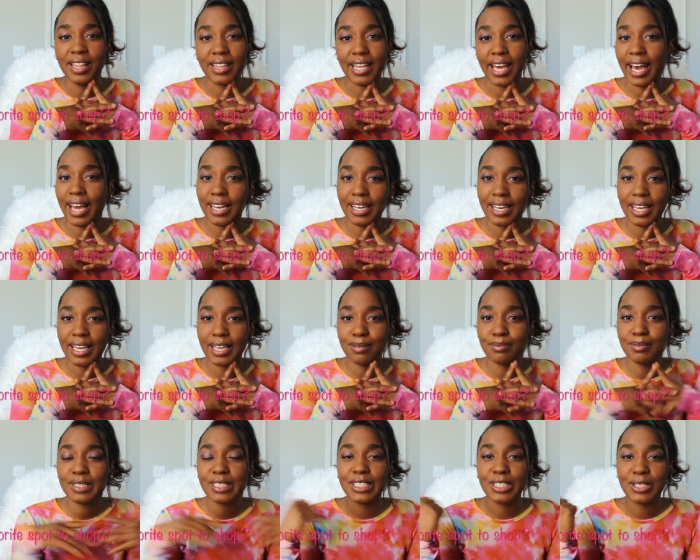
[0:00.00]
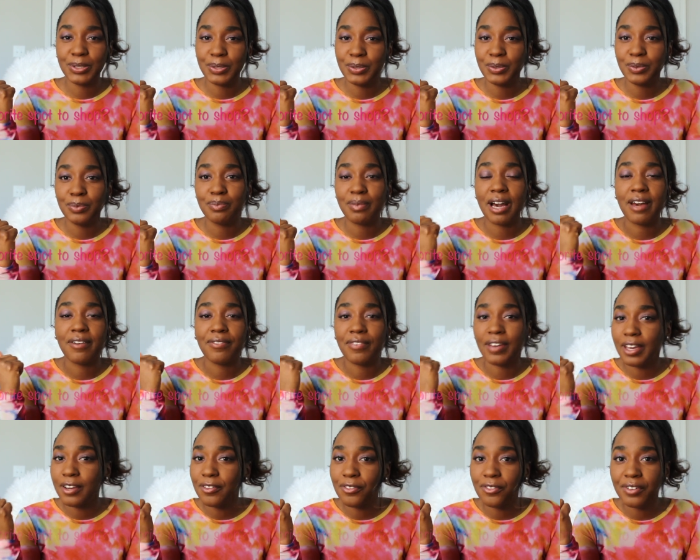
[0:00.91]
the at name to my
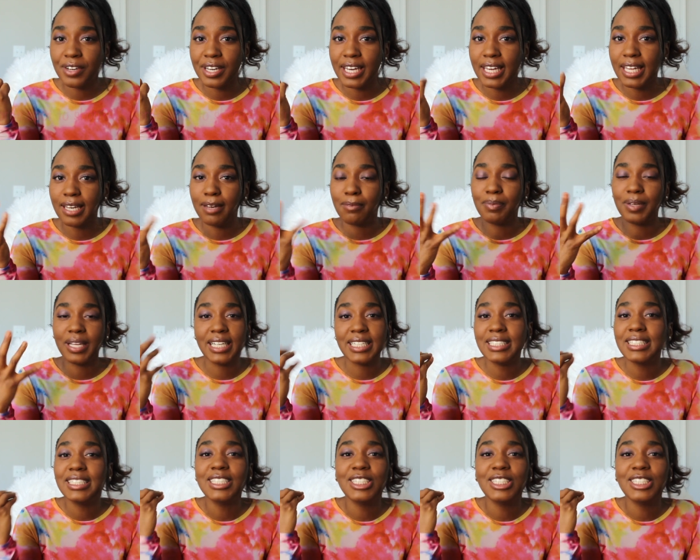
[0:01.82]
favorite place